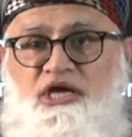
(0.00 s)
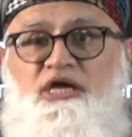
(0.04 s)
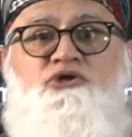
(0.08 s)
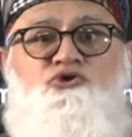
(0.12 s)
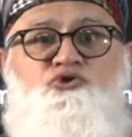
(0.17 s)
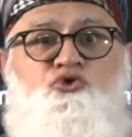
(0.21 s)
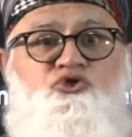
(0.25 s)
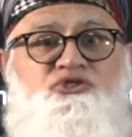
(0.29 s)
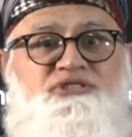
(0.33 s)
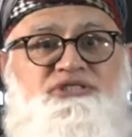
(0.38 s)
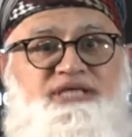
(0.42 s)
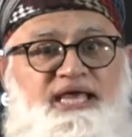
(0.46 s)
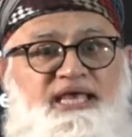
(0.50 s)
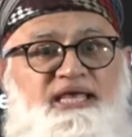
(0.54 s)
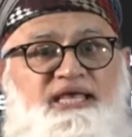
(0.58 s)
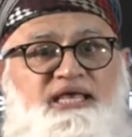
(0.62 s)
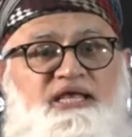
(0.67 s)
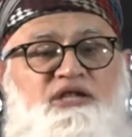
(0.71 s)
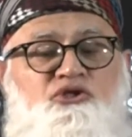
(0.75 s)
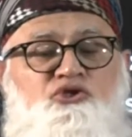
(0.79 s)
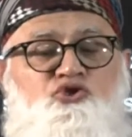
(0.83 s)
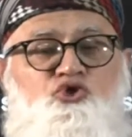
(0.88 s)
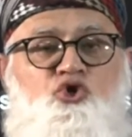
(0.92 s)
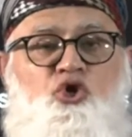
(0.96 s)
to take
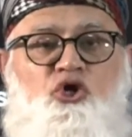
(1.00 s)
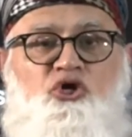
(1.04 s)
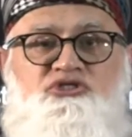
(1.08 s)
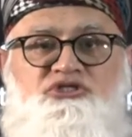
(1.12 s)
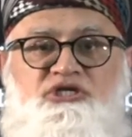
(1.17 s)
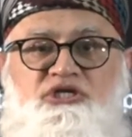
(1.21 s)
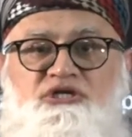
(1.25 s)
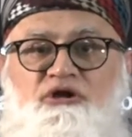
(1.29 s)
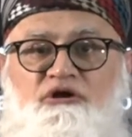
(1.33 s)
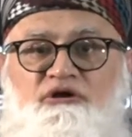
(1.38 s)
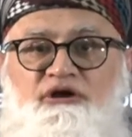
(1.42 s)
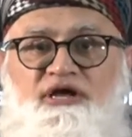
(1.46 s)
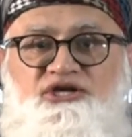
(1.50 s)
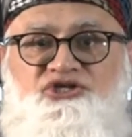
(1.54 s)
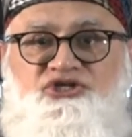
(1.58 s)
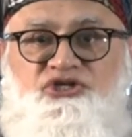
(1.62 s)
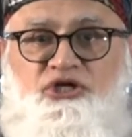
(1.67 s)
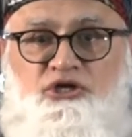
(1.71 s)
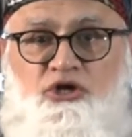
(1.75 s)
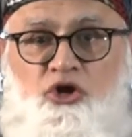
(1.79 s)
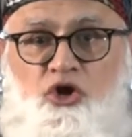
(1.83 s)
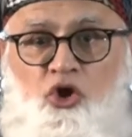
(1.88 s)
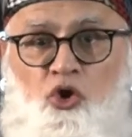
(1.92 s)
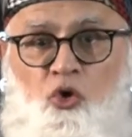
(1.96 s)
into
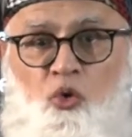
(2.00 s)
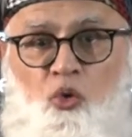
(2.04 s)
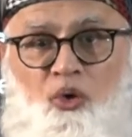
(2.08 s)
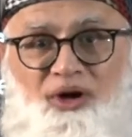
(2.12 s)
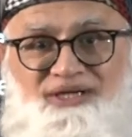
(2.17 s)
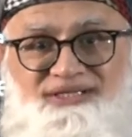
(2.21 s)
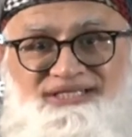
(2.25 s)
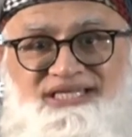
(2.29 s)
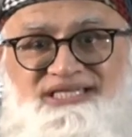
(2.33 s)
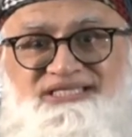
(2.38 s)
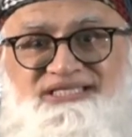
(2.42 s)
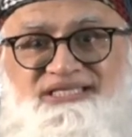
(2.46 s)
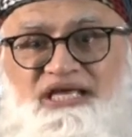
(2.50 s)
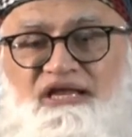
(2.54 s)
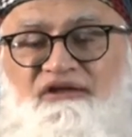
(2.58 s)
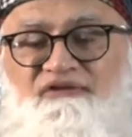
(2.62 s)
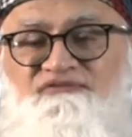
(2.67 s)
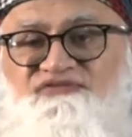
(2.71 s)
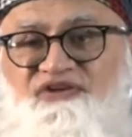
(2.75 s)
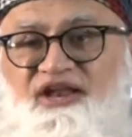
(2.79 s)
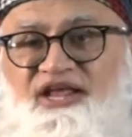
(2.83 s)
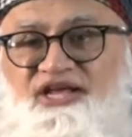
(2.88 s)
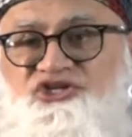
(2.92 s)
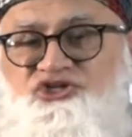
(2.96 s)
consideration what is the
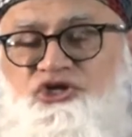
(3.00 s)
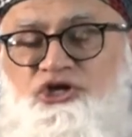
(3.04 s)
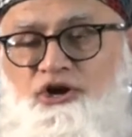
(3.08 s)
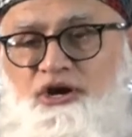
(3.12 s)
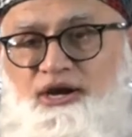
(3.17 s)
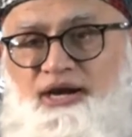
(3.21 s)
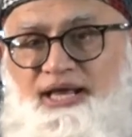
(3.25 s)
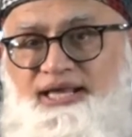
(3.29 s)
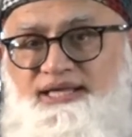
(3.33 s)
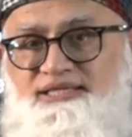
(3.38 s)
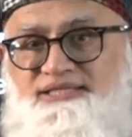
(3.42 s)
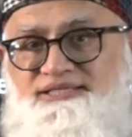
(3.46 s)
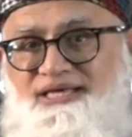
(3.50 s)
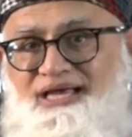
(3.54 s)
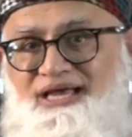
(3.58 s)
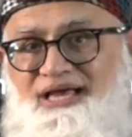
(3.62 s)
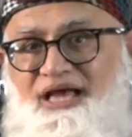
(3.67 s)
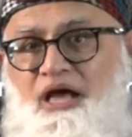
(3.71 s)
inflation rate,